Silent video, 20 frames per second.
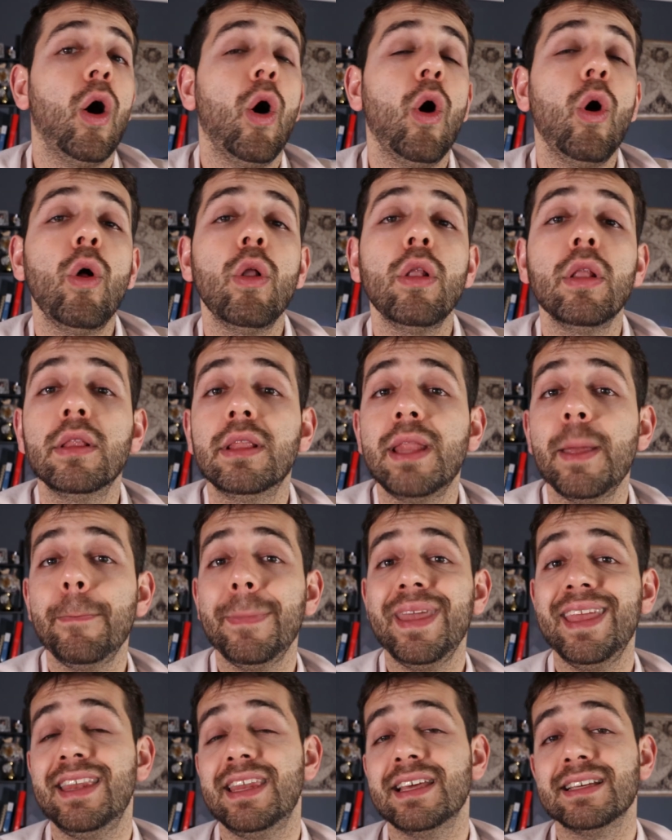All the
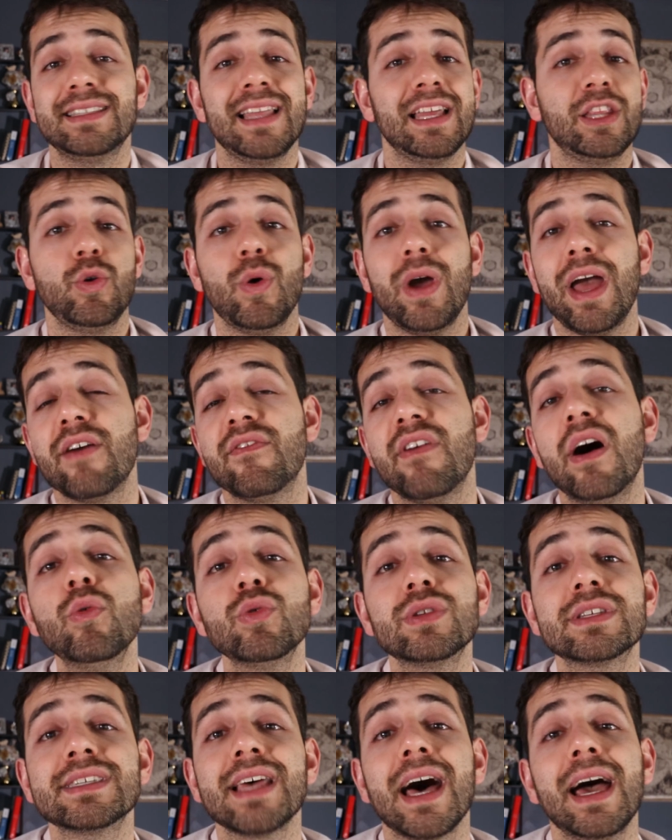medias that you have
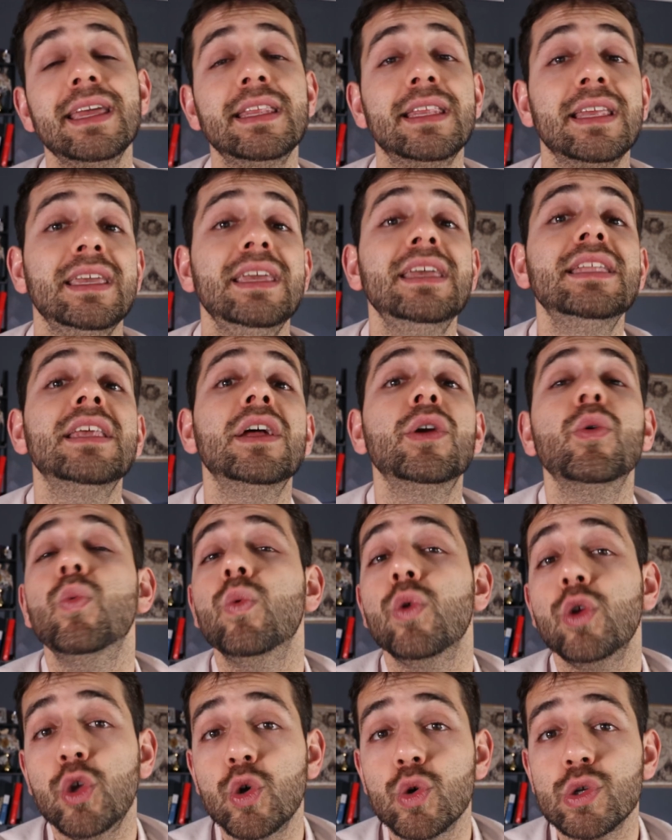outside, either
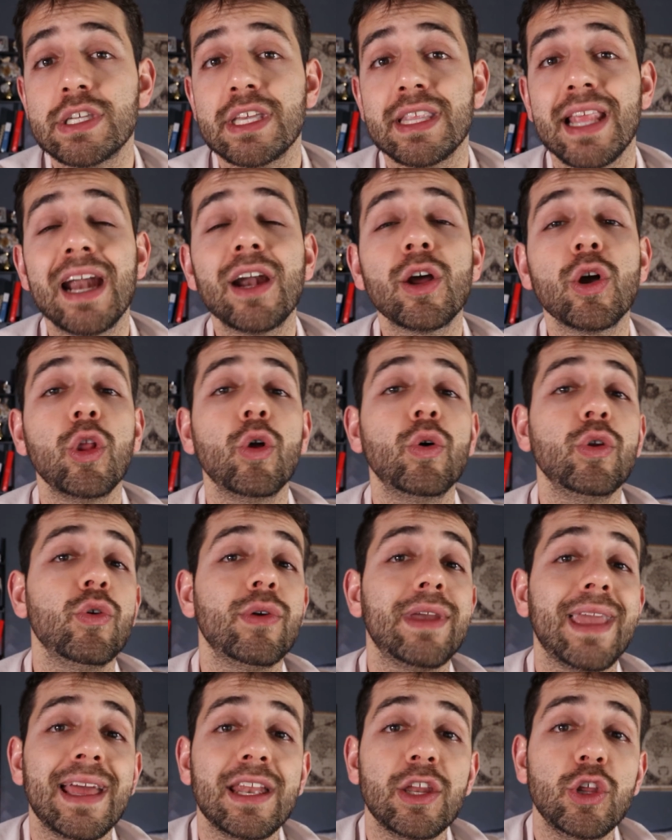using the Rclone
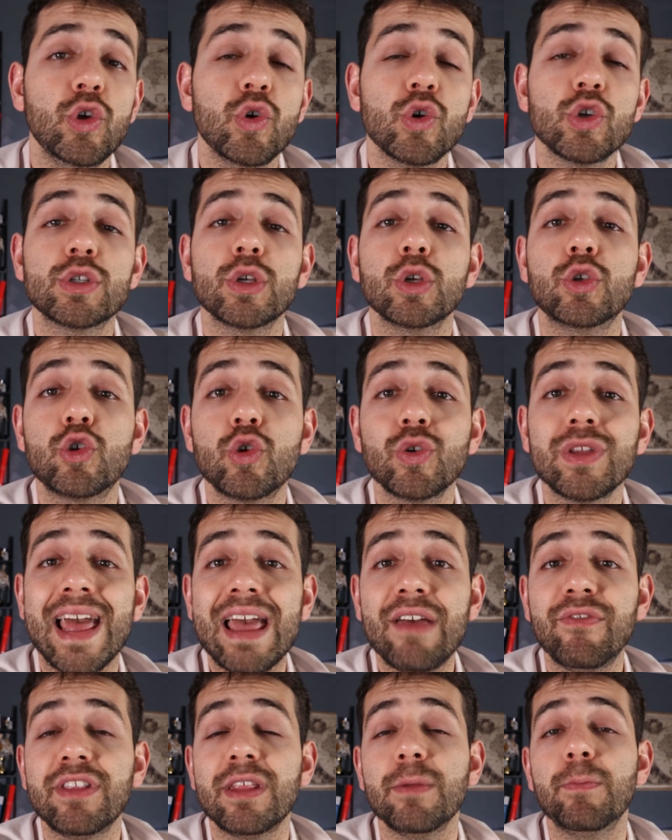you can use through
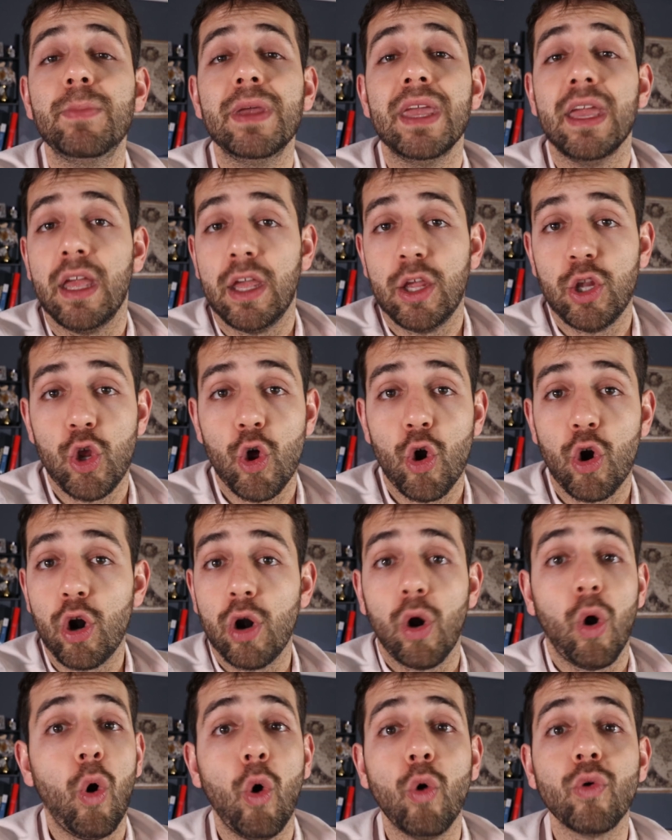the FTP in
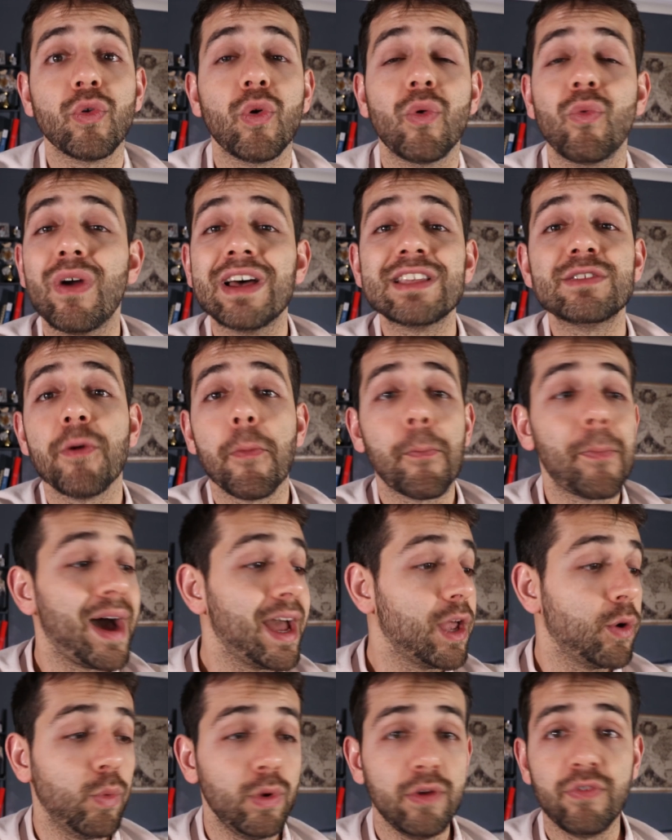your own Raspberry
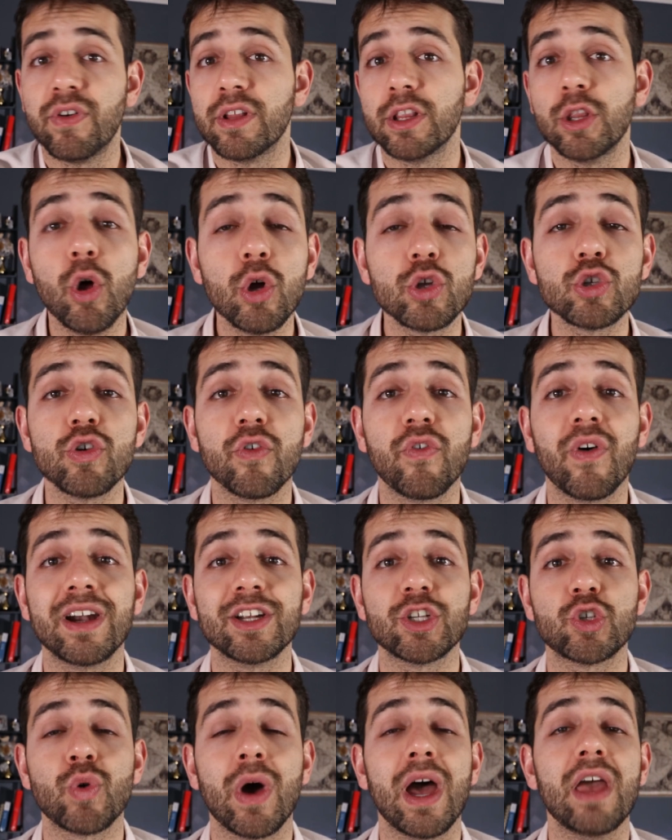Pi with lots of
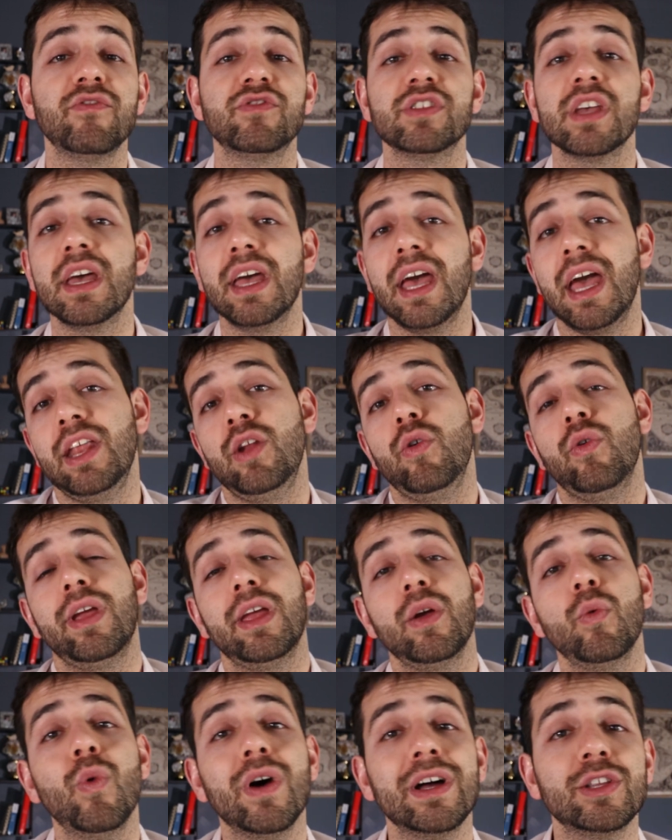hard drives and you
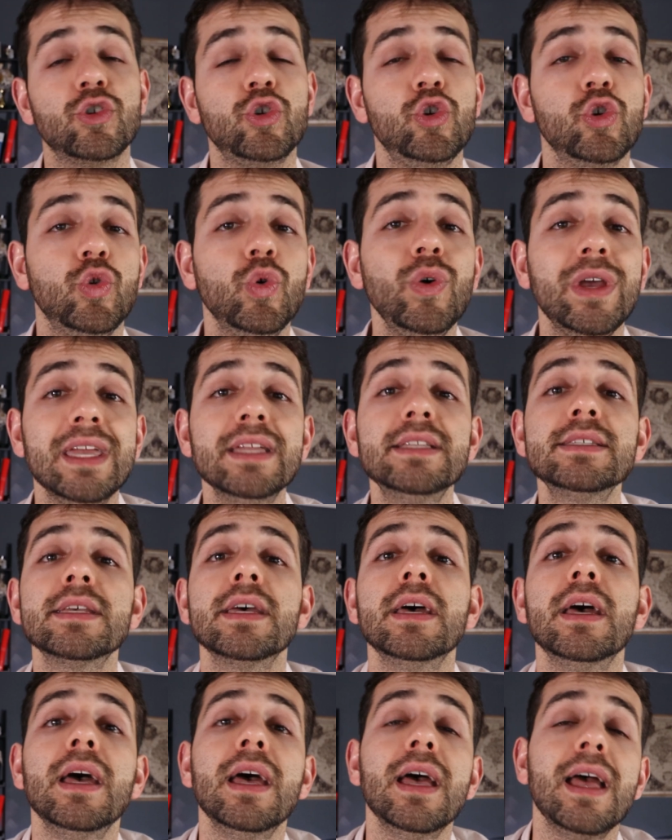want to do
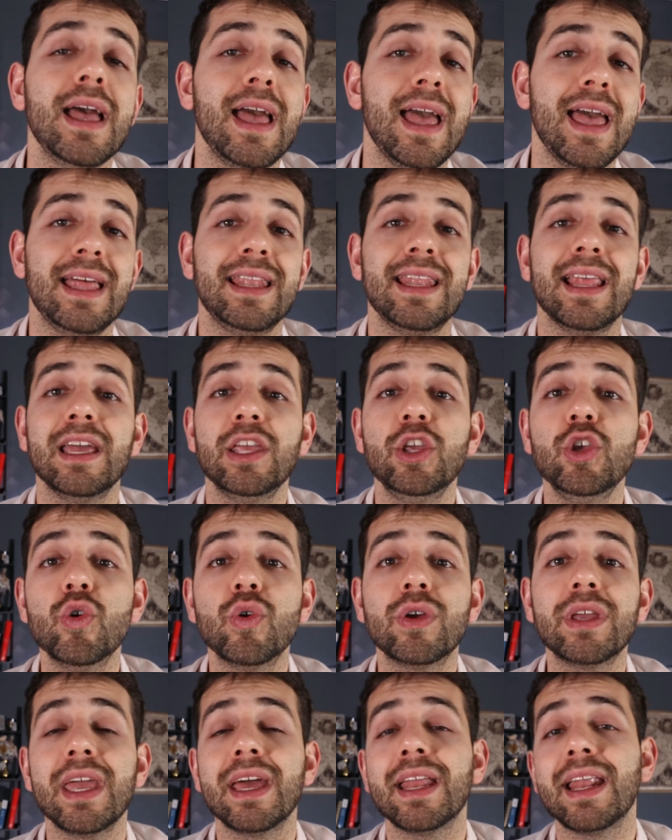it, and
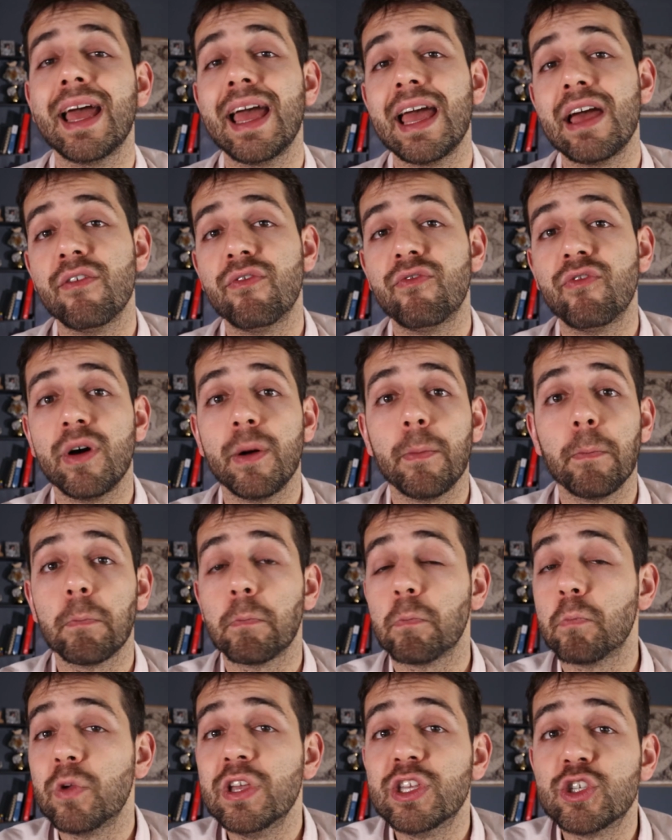you can have
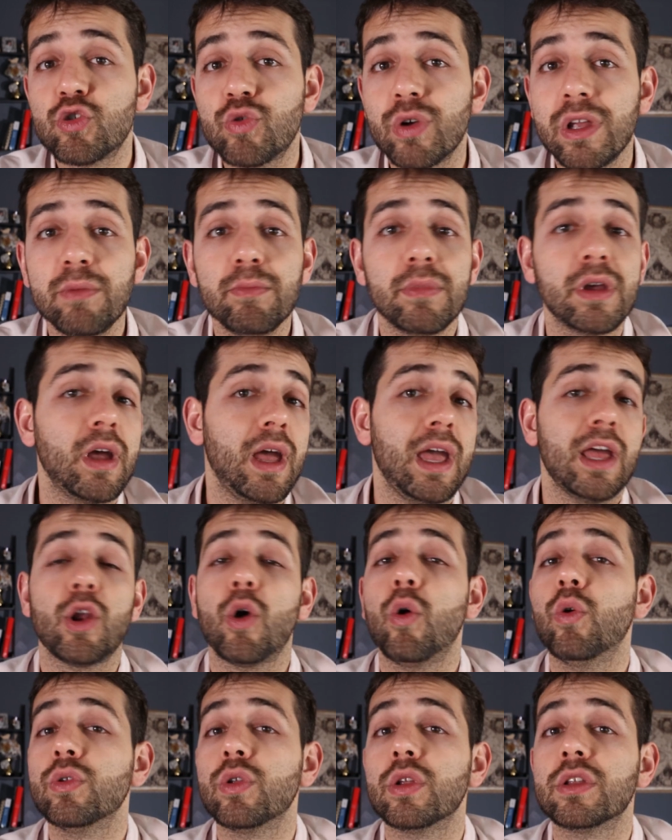stream and
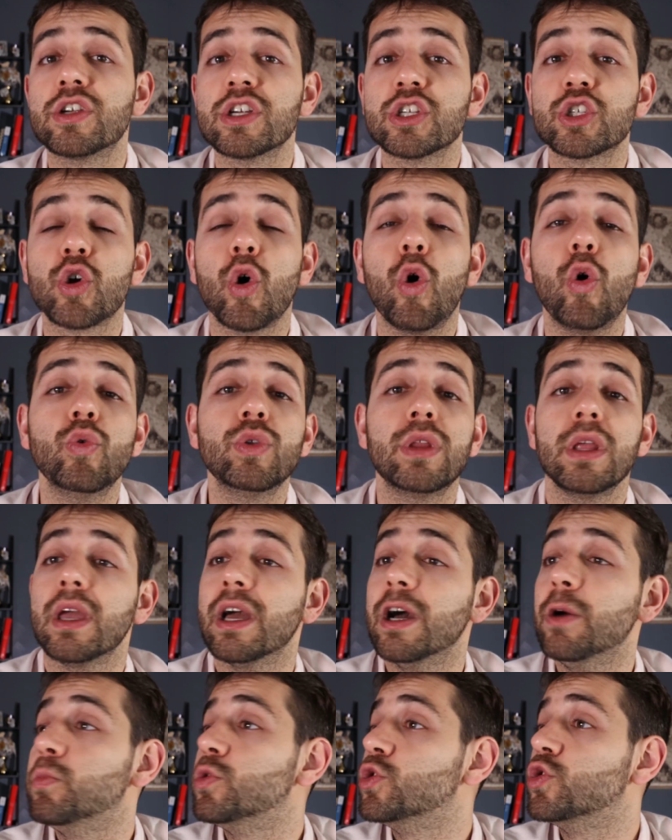
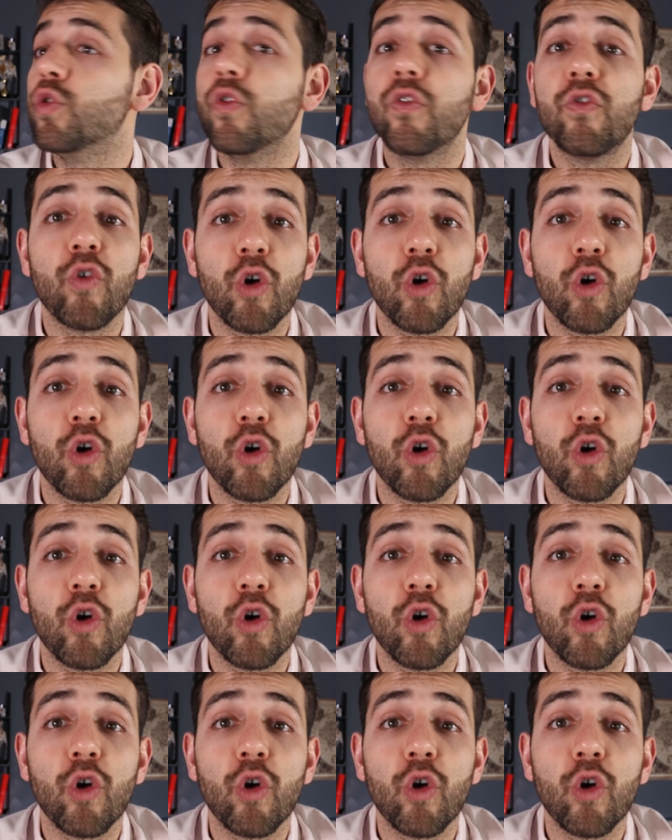transcoding up to